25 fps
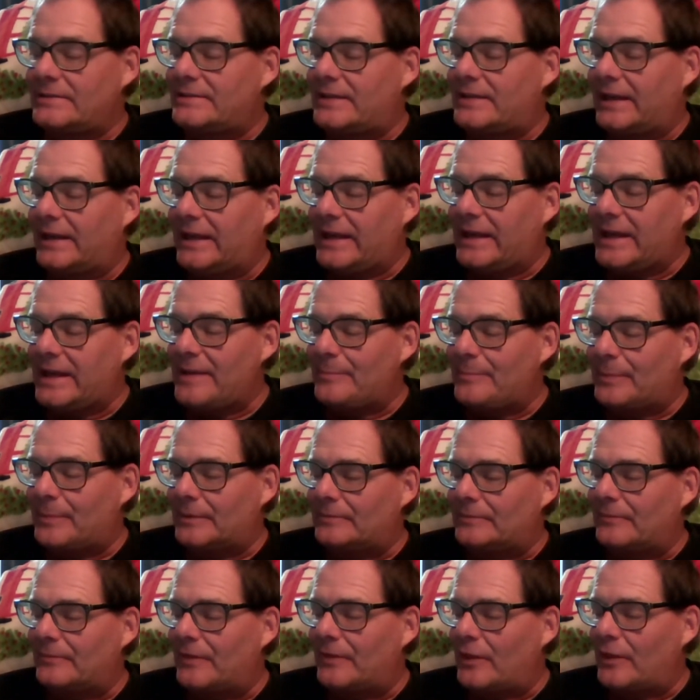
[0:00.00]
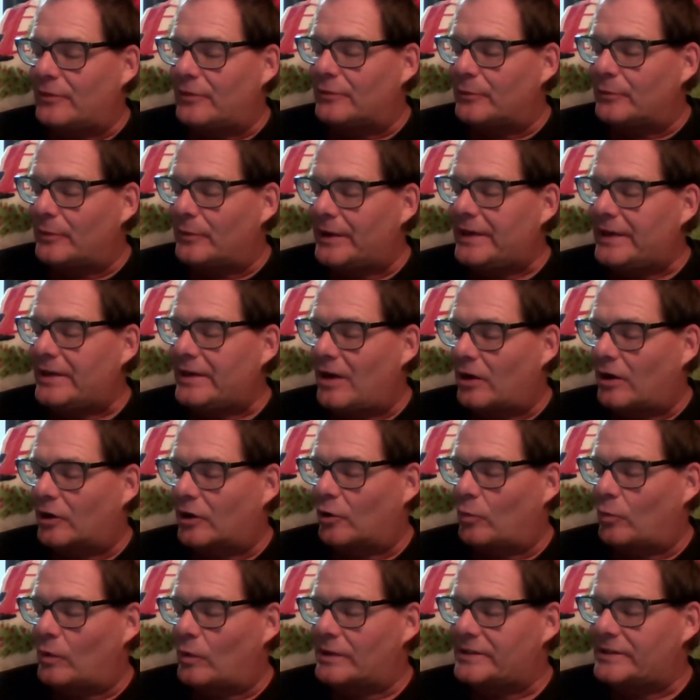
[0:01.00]
to keep the three
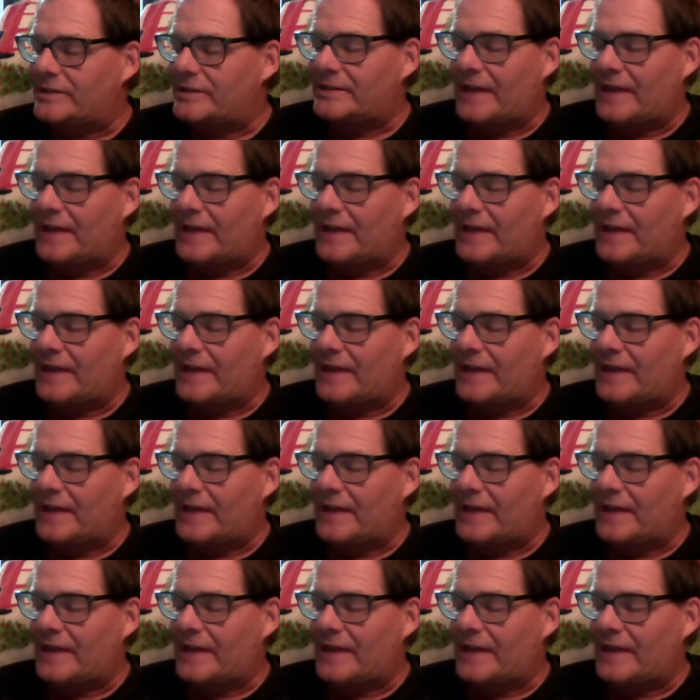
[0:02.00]
younger ones